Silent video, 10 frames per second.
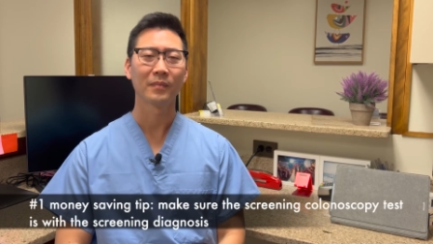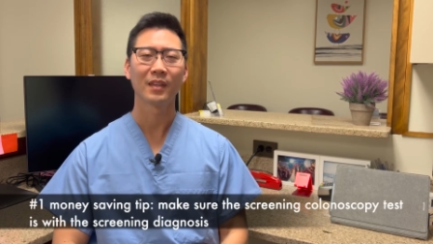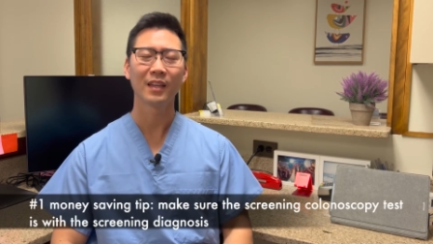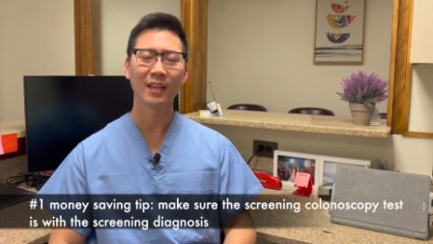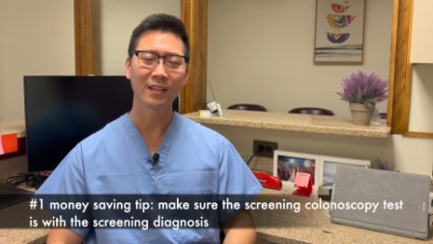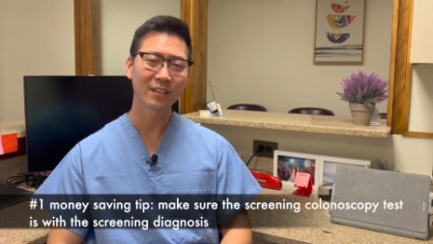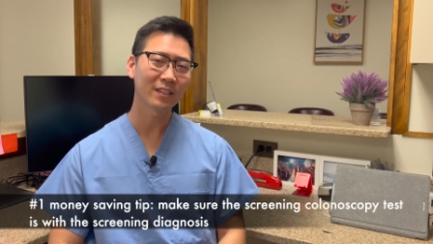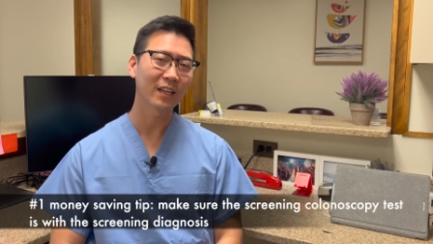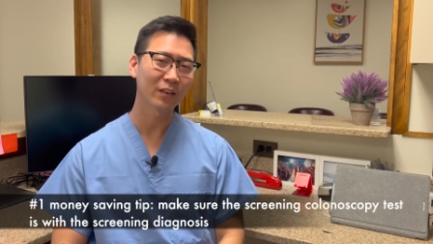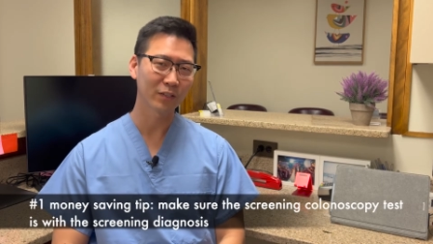The
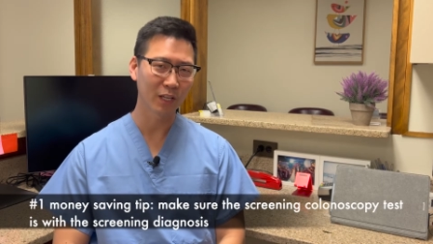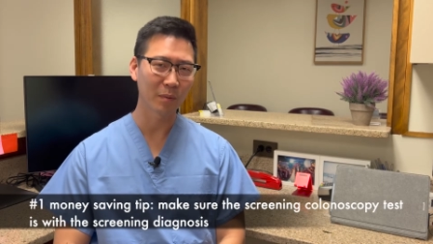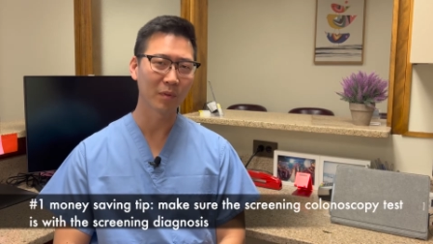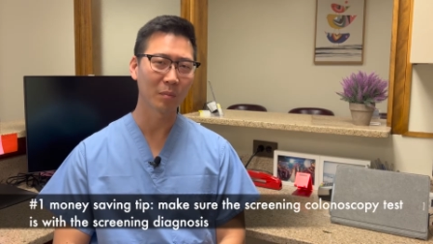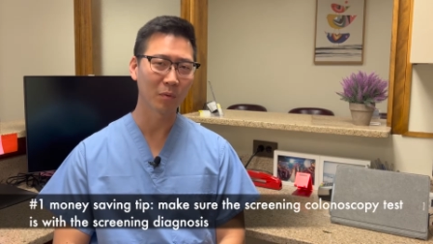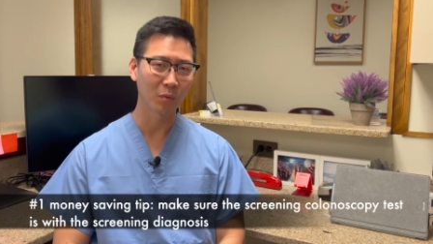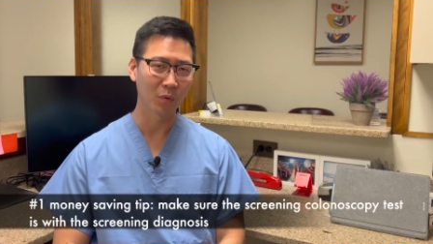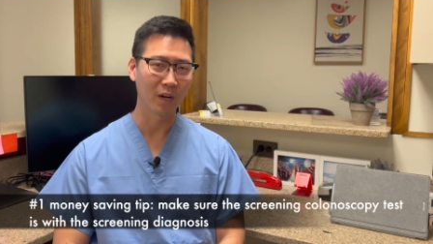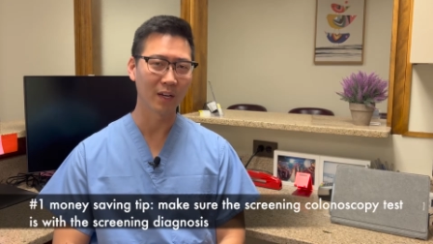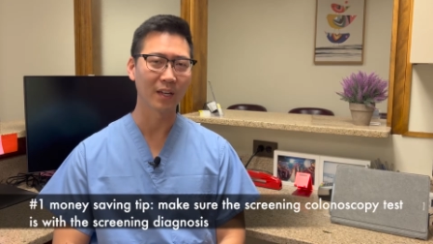insider tip number
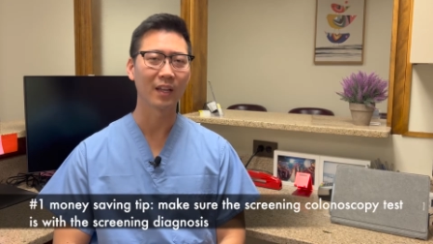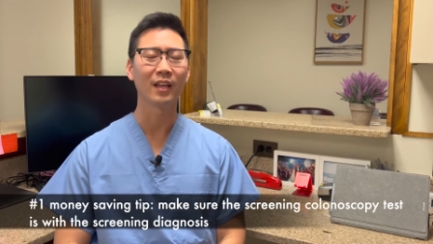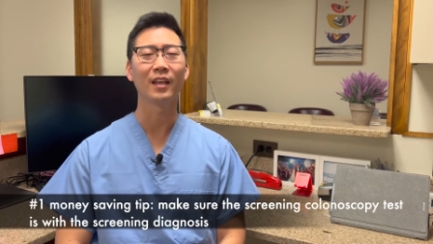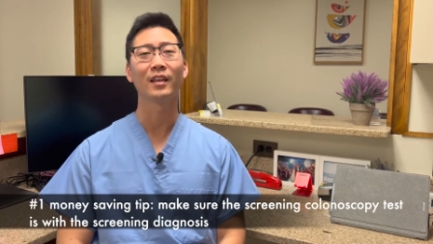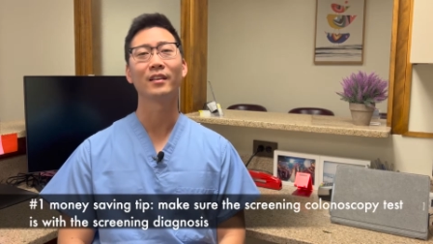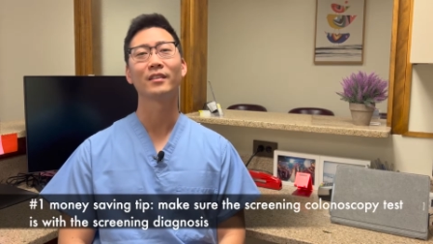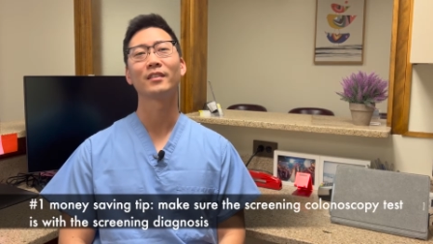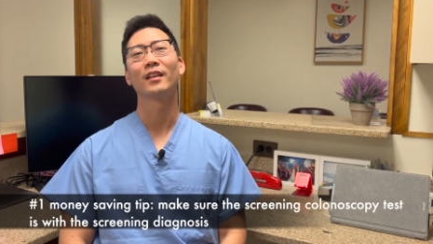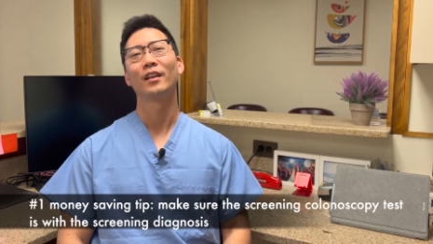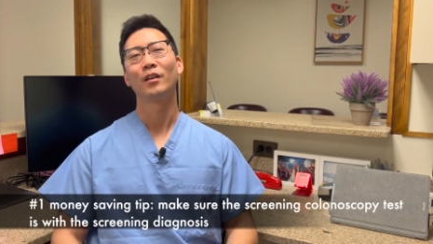one is